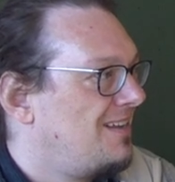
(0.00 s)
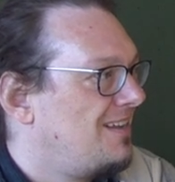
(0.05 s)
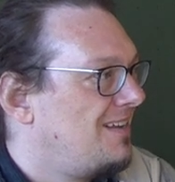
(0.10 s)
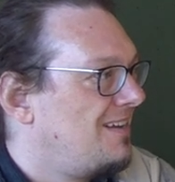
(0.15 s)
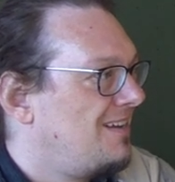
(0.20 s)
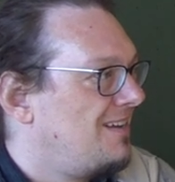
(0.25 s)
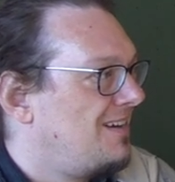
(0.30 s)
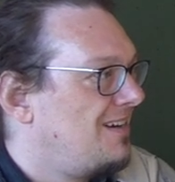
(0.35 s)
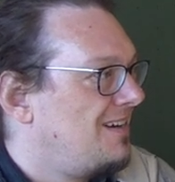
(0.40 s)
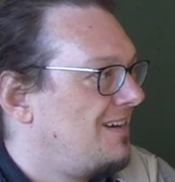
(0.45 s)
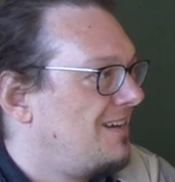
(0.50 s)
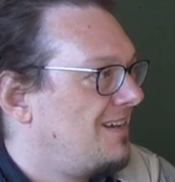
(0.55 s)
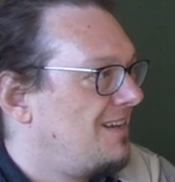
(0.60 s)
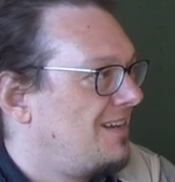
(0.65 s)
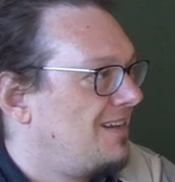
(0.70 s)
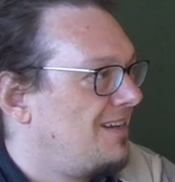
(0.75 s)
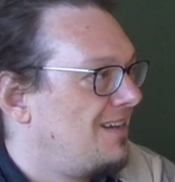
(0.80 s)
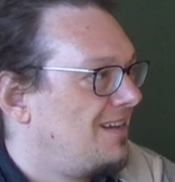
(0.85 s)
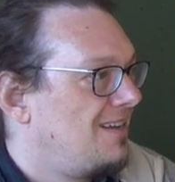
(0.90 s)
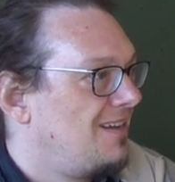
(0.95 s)

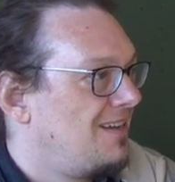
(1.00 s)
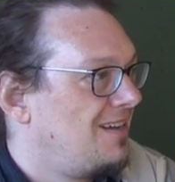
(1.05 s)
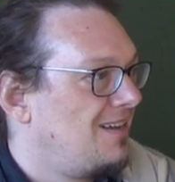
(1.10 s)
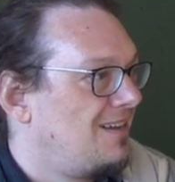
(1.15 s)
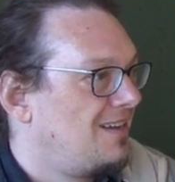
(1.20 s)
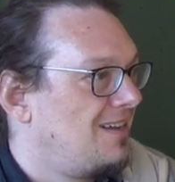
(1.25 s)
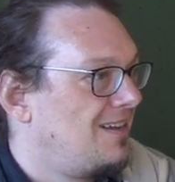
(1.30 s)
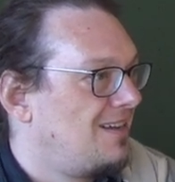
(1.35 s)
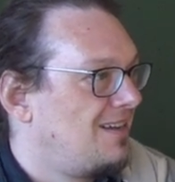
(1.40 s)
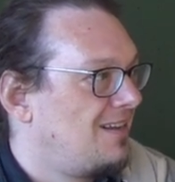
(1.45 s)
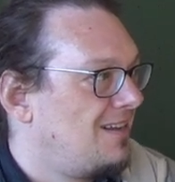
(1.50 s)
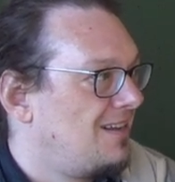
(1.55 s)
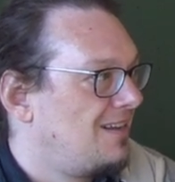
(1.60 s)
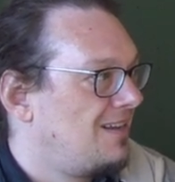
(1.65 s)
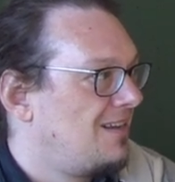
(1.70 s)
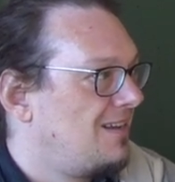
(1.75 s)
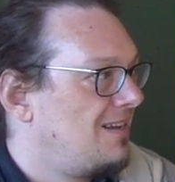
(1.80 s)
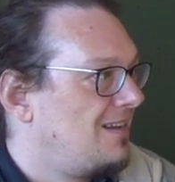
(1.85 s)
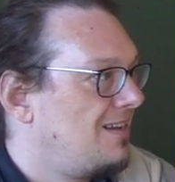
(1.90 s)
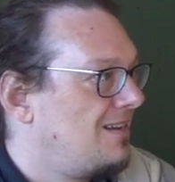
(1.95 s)

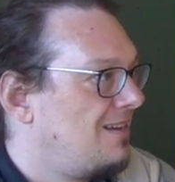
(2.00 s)
(silence)